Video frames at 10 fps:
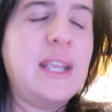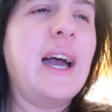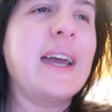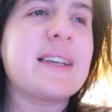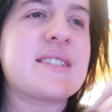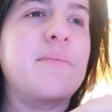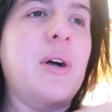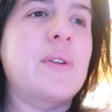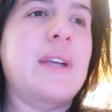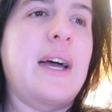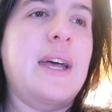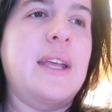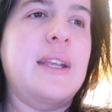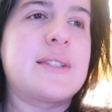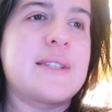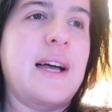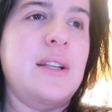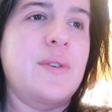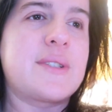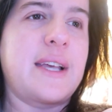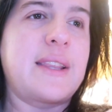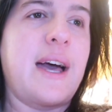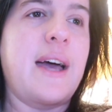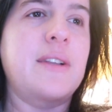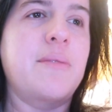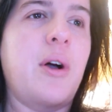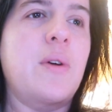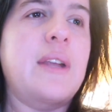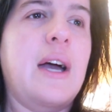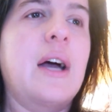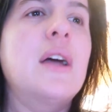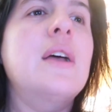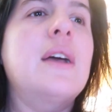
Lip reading: Yeah, I guess pneumonia, it's not loose like that. Pneumonia